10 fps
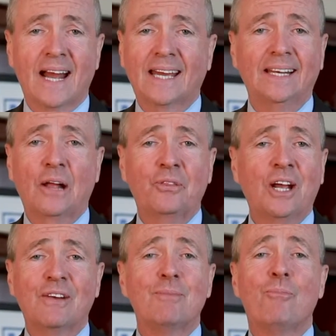I cannot
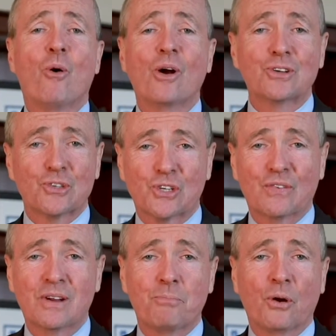think of a more
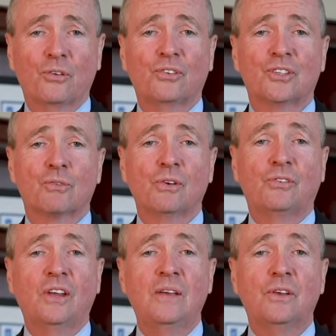deserving person to
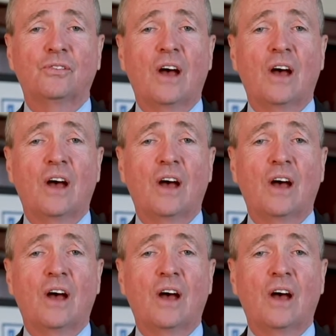receive this